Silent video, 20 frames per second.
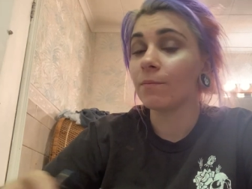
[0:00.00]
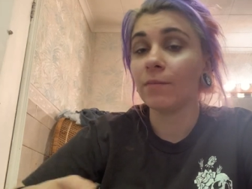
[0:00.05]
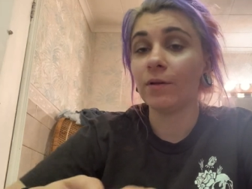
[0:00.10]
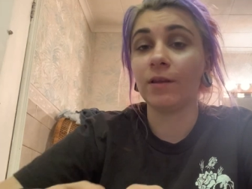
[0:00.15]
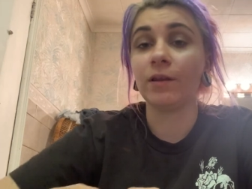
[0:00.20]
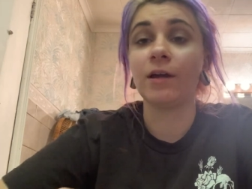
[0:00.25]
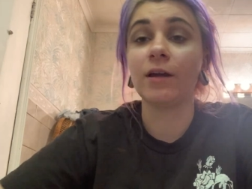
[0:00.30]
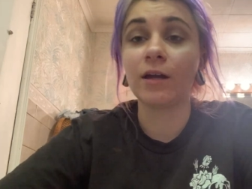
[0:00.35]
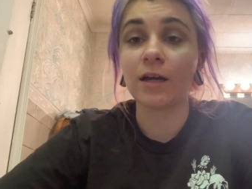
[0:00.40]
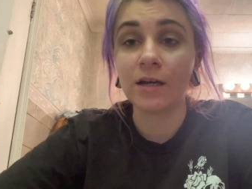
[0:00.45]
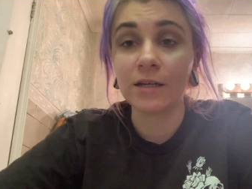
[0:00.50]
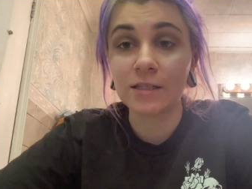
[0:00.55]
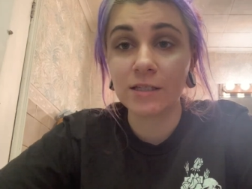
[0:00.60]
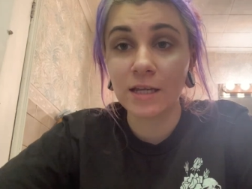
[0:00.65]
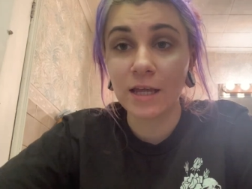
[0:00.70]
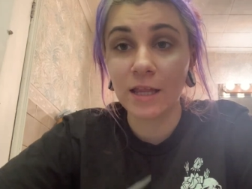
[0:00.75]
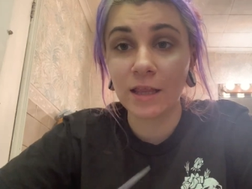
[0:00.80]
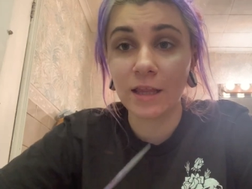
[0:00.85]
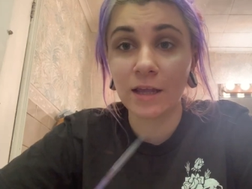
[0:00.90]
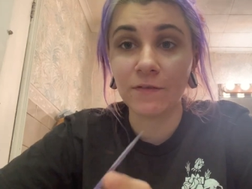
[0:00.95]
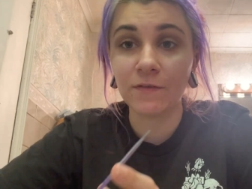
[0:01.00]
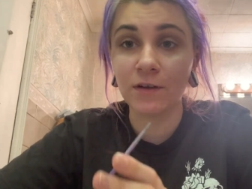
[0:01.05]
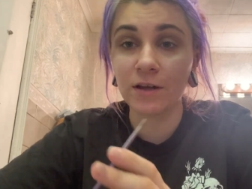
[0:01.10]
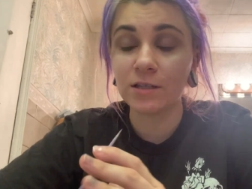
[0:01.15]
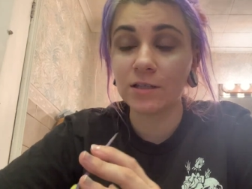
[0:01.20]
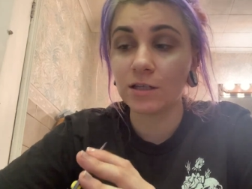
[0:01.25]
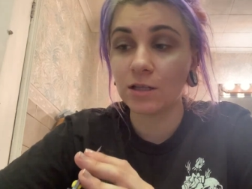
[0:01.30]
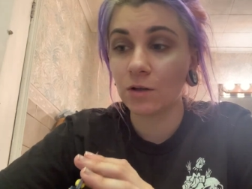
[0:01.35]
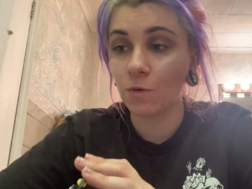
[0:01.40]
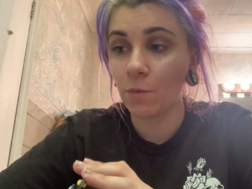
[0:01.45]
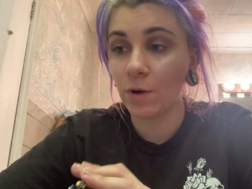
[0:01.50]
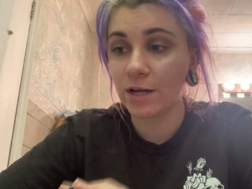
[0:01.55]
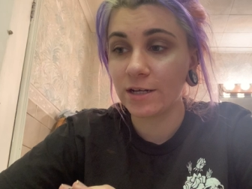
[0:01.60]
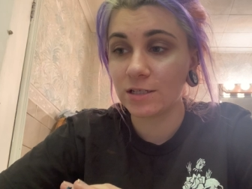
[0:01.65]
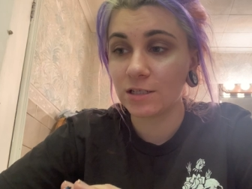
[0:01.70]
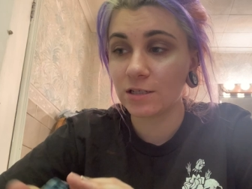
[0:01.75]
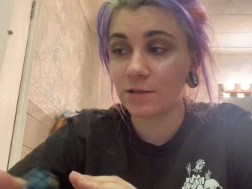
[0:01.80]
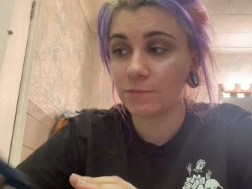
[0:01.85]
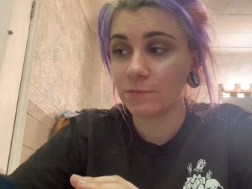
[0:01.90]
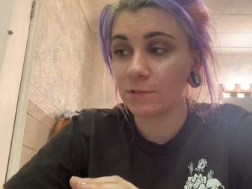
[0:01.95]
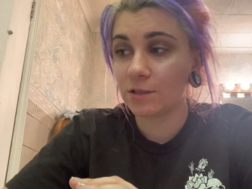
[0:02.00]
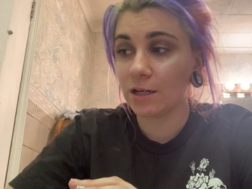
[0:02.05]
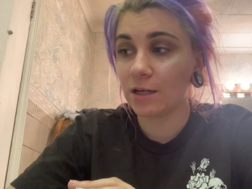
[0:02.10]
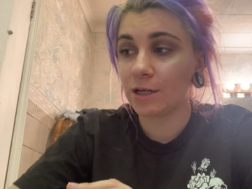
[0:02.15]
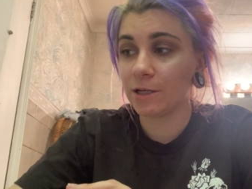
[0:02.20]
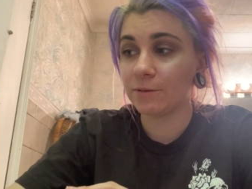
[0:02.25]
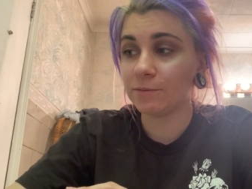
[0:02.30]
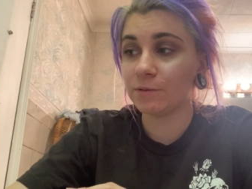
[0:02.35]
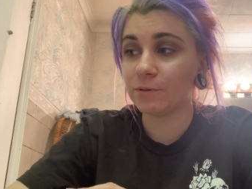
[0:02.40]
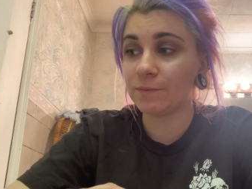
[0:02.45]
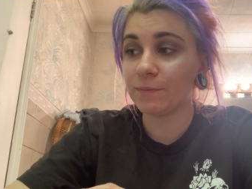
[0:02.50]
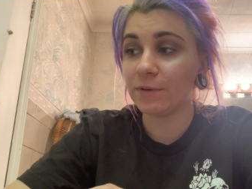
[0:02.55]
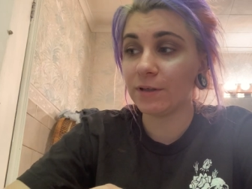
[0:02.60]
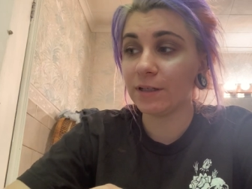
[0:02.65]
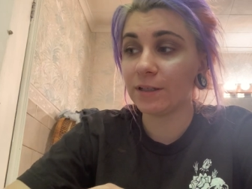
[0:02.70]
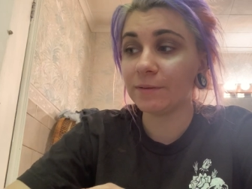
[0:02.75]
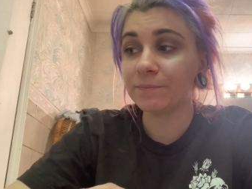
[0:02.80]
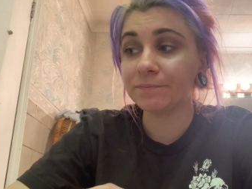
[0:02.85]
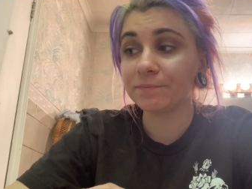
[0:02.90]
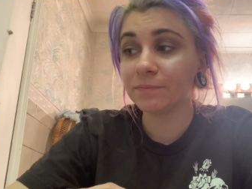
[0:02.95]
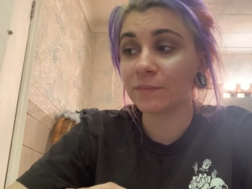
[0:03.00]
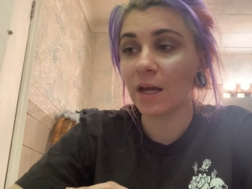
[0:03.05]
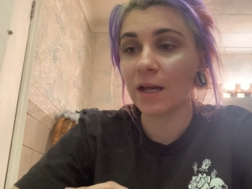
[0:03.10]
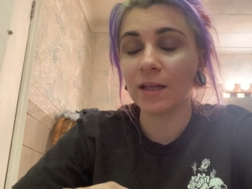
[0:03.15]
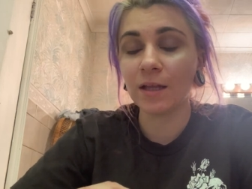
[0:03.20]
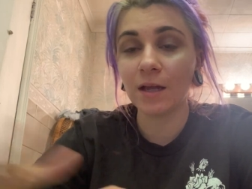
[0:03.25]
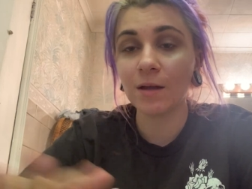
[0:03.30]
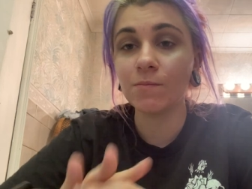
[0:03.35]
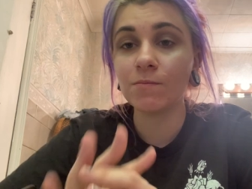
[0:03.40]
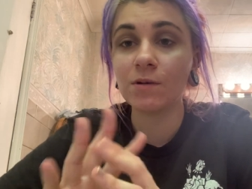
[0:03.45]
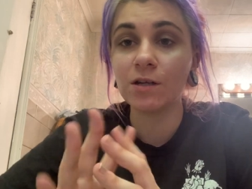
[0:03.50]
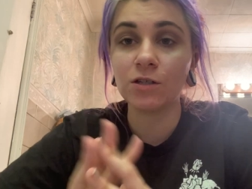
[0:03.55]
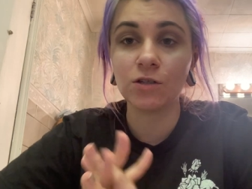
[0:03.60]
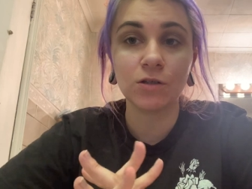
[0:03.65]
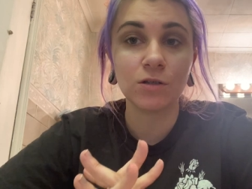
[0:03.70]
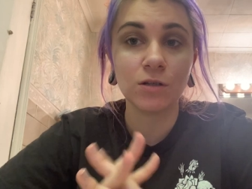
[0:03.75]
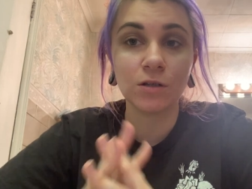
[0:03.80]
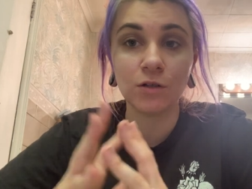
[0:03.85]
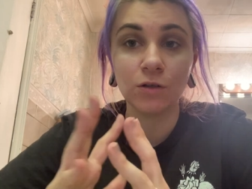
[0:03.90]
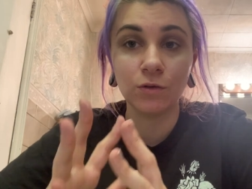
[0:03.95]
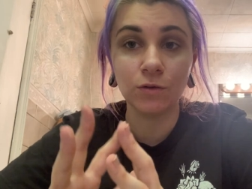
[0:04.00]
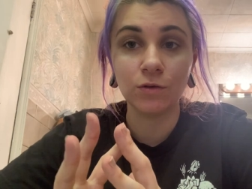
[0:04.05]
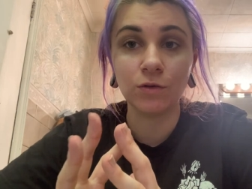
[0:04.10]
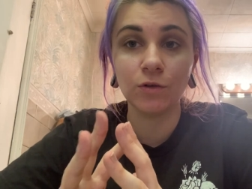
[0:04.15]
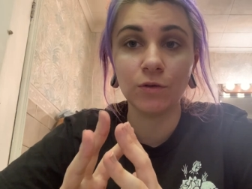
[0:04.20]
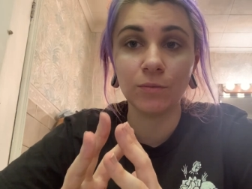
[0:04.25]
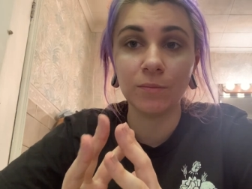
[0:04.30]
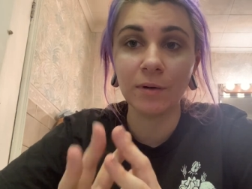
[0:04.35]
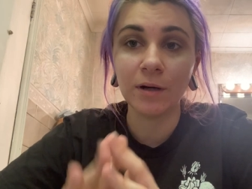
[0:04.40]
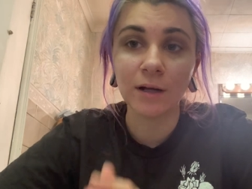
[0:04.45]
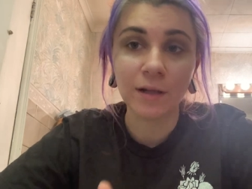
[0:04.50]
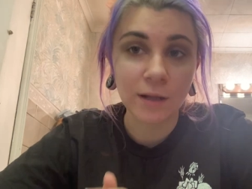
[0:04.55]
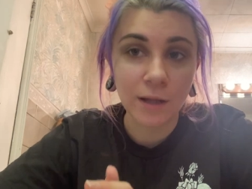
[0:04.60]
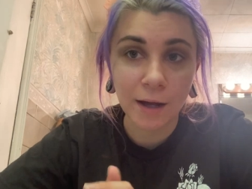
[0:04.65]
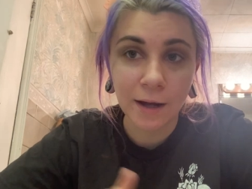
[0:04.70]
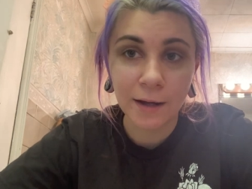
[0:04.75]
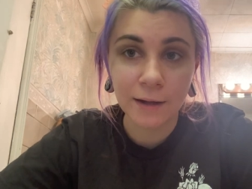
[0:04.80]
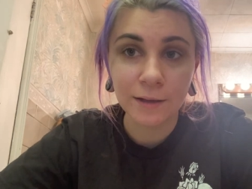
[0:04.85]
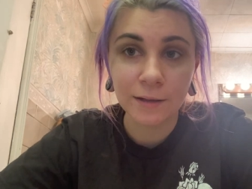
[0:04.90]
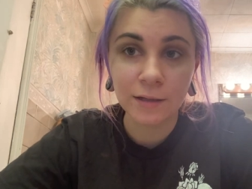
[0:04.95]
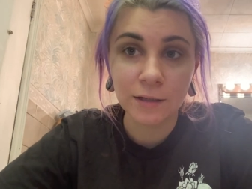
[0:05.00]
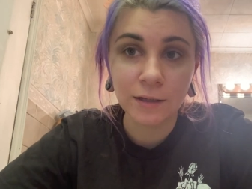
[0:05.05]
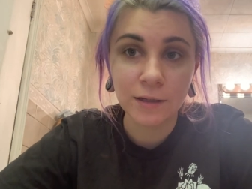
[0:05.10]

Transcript: Like I said, life gets in the way sometimes, but I did miss YouTube a lot.